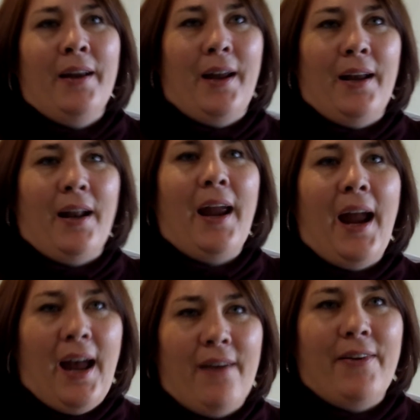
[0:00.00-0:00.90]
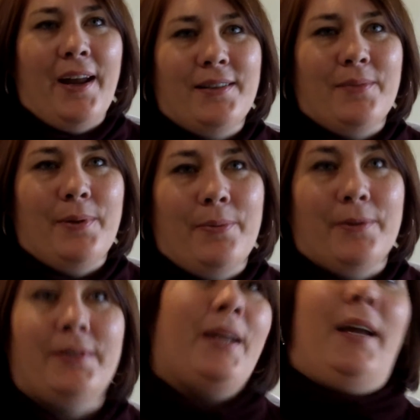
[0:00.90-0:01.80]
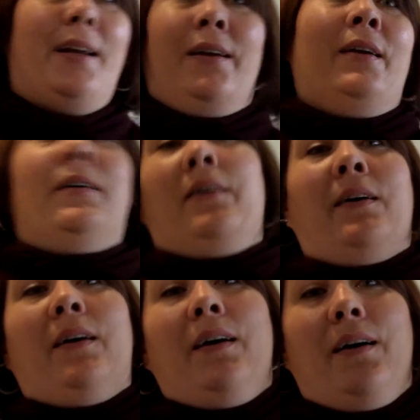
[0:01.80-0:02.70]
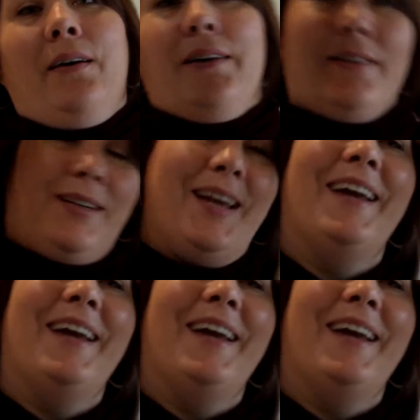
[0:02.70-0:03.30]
And I have had some people say, "Oh, you're